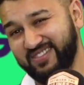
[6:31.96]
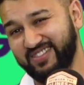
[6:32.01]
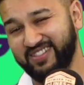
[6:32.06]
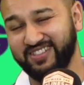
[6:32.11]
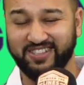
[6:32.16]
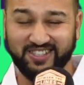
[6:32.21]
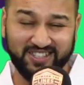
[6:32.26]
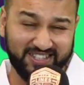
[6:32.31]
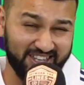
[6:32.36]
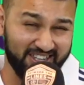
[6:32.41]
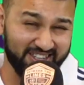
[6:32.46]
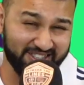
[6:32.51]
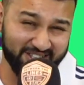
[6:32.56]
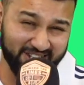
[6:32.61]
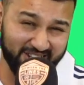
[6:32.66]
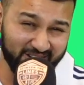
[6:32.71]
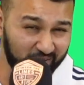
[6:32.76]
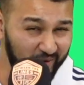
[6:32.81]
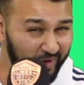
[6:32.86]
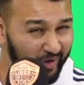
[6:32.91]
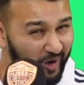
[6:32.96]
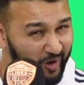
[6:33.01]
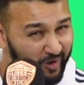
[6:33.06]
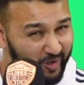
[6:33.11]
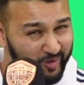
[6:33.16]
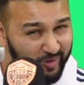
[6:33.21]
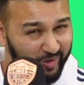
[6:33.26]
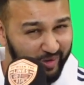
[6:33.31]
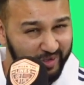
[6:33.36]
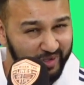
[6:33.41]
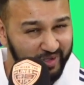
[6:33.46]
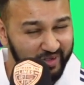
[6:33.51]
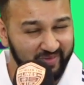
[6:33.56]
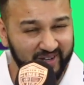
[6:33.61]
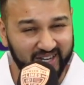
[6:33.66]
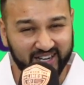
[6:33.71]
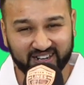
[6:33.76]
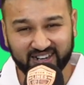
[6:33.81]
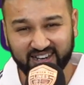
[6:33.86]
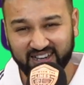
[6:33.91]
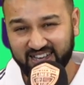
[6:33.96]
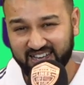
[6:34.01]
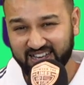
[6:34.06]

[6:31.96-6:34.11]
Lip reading: Stinks a little, Coach Watson, man.